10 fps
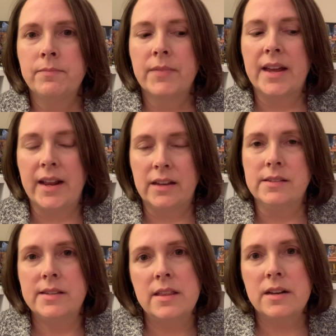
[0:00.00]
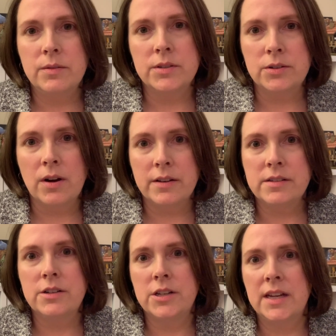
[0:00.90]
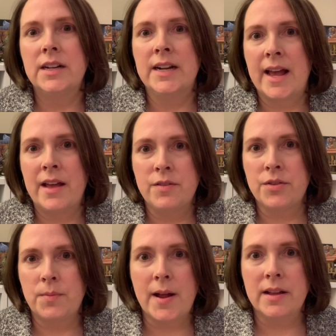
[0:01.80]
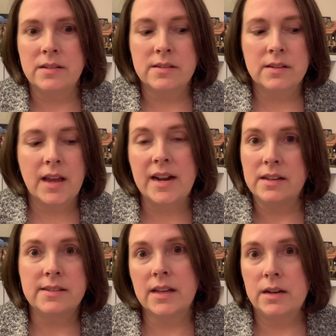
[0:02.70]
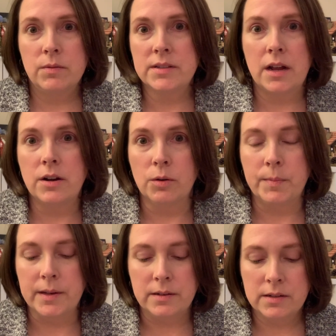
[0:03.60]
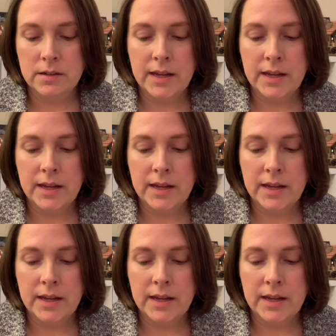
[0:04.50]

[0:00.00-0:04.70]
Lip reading: and I could see that it was a cross stitch kit and it had the threads, and it said it was unopened.